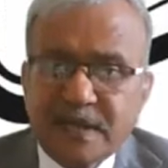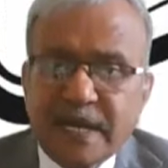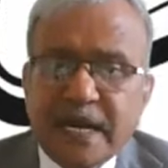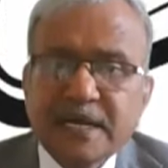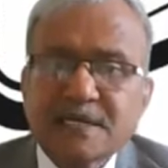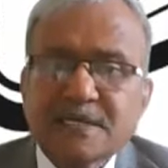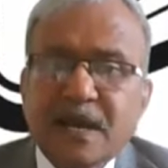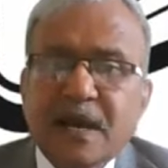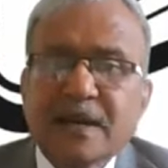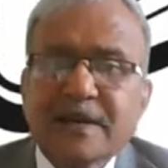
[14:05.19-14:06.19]
Let us
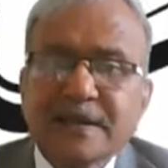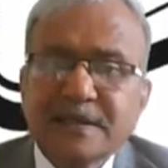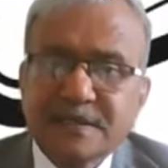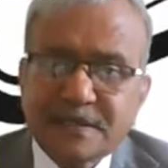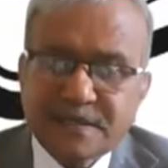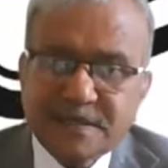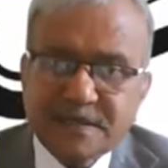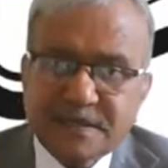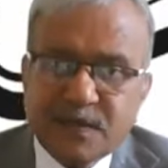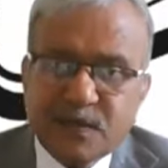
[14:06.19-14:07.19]
earn it.
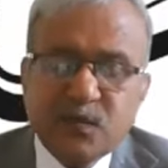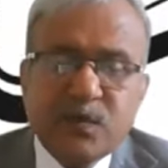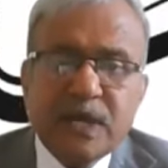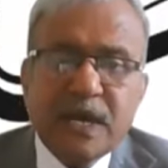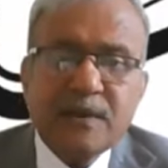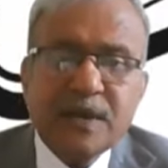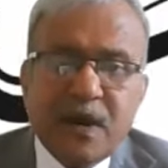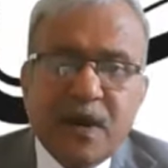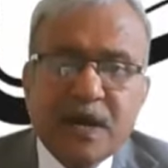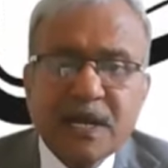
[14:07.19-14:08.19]
We have an
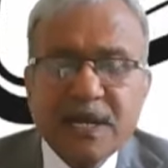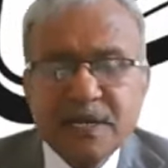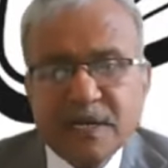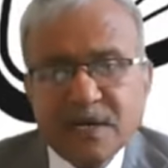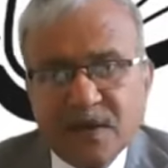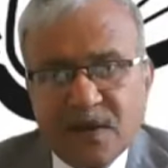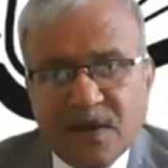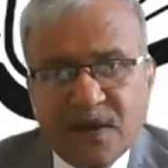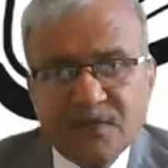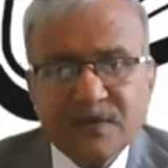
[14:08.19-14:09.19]
online and
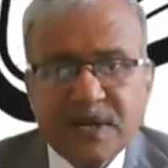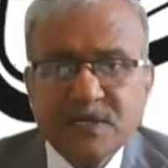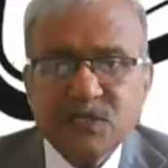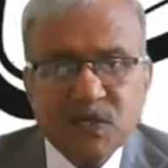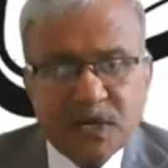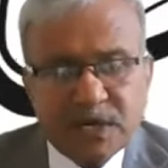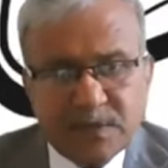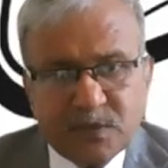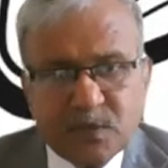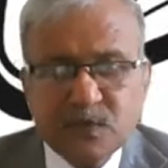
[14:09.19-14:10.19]
offline
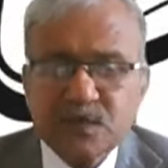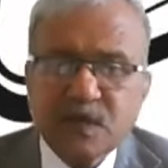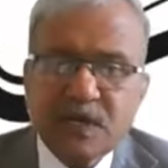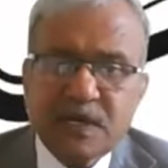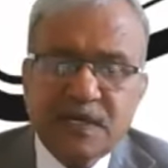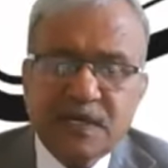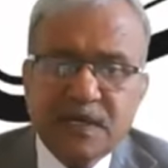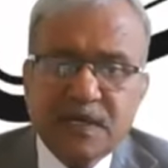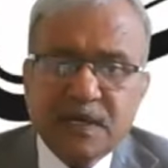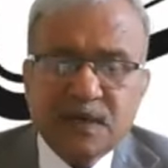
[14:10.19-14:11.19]
short-term course only.
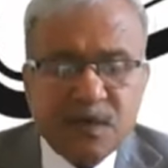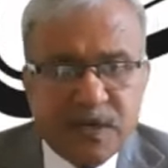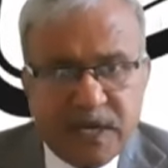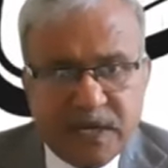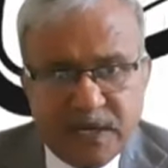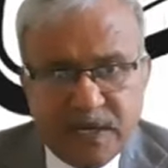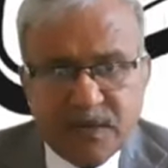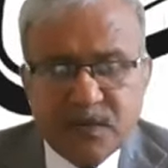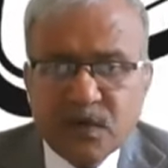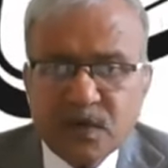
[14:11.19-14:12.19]
You can
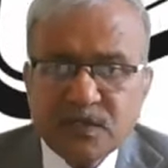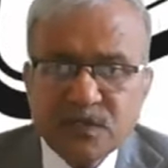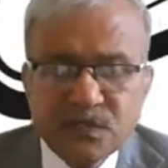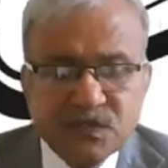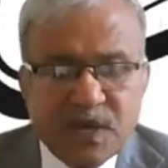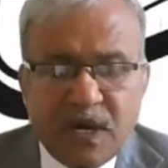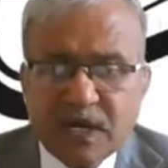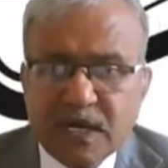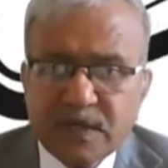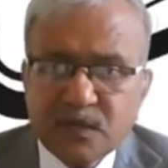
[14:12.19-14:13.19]
choose
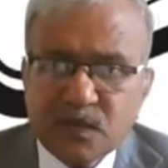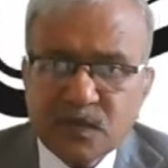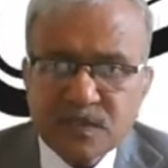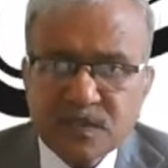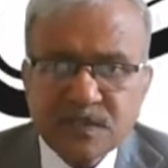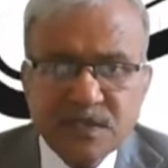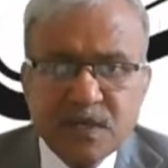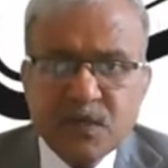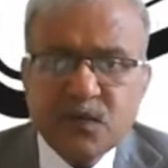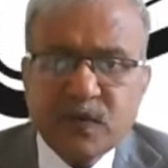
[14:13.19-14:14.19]
online courses.
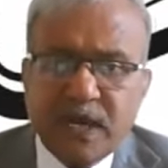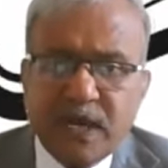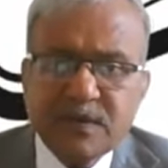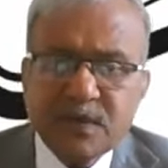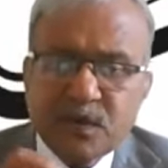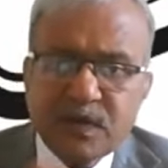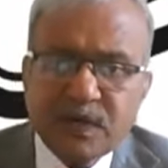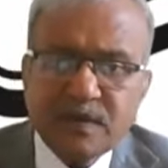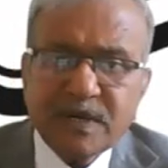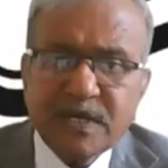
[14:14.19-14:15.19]
We have a
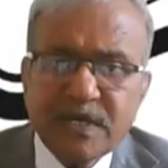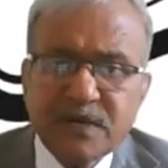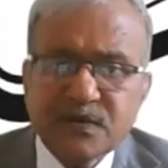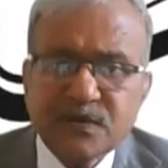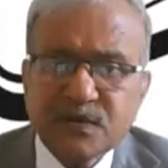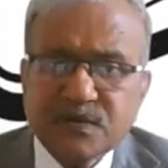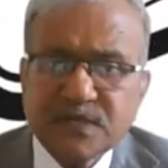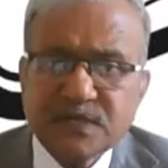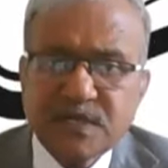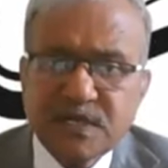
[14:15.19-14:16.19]
21 years to
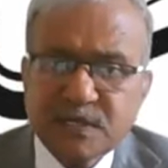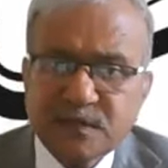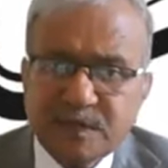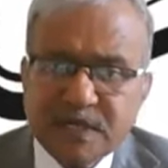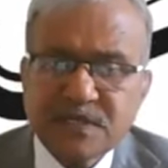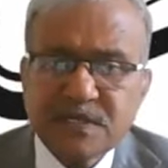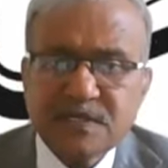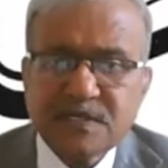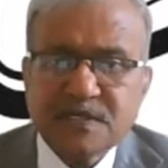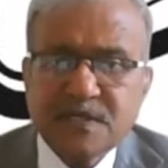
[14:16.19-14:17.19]
60 years
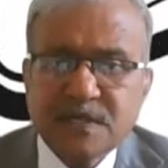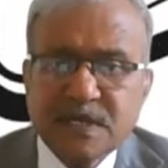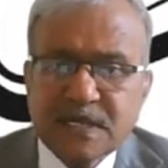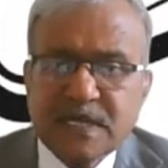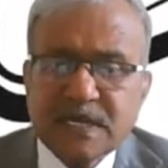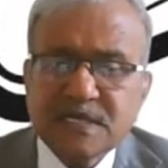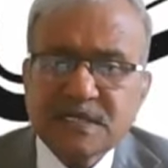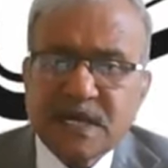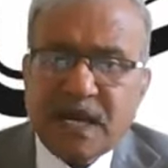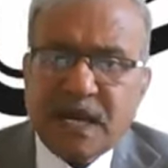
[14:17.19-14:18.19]
persons. That
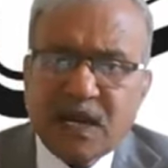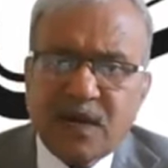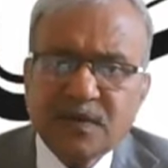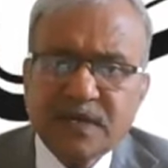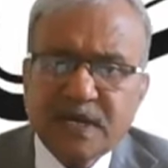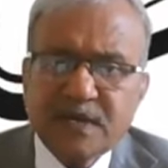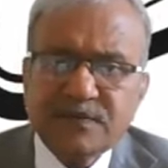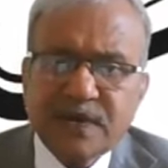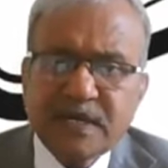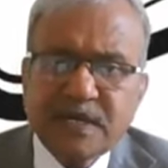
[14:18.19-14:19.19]
is accounting
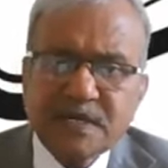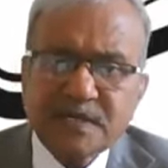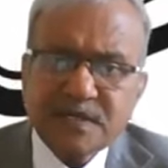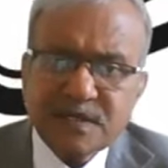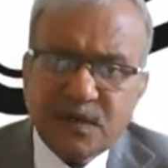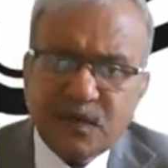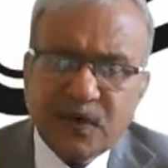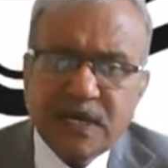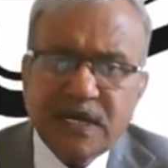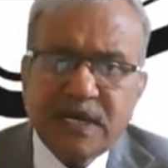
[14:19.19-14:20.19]
and finance is the
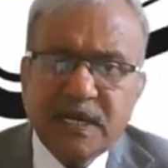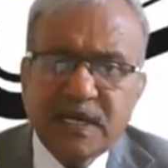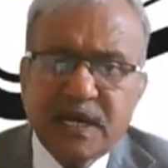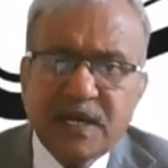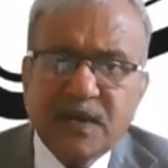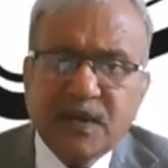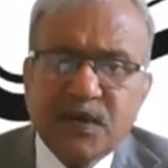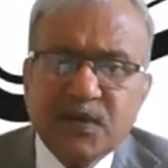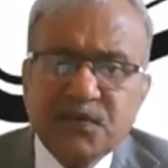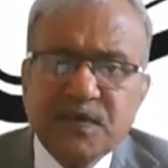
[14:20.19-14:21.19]
only area
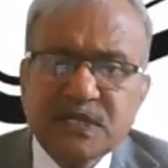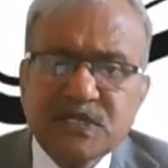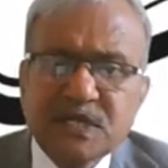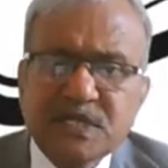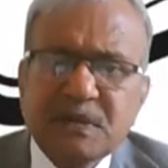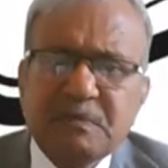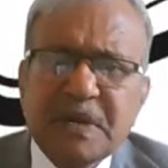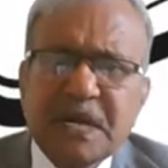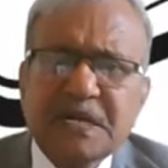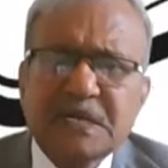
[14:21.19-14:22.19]
which has a
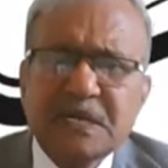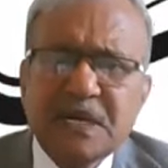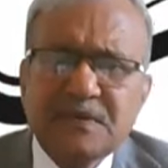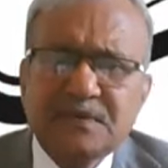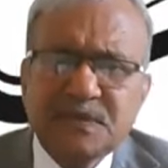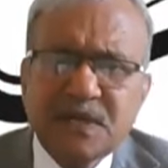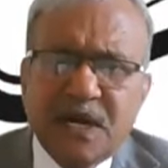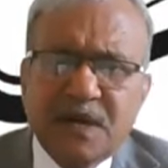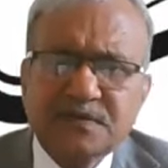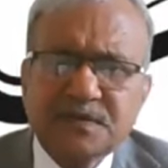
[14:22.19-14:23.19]
plenty of
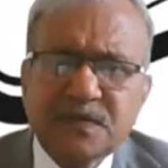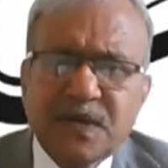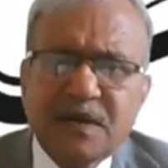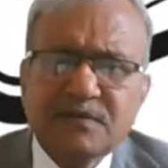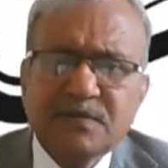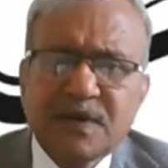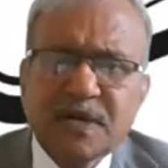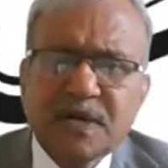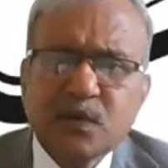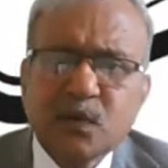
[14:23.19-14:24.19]
jobs. You have
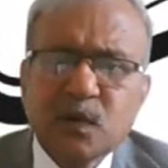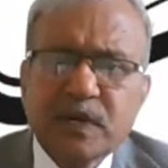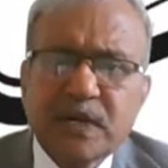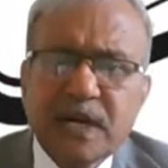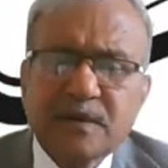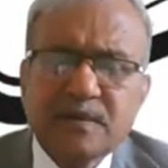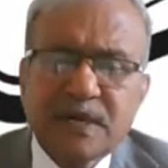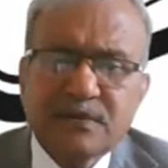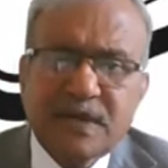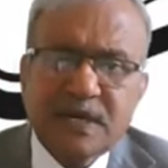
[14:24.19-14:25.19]
got a no
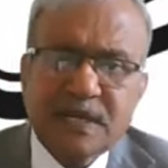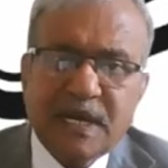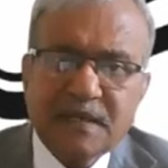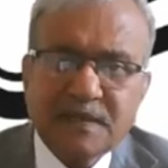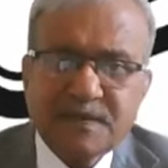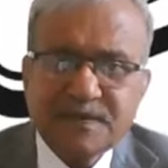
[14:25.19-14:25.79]
retirement for that.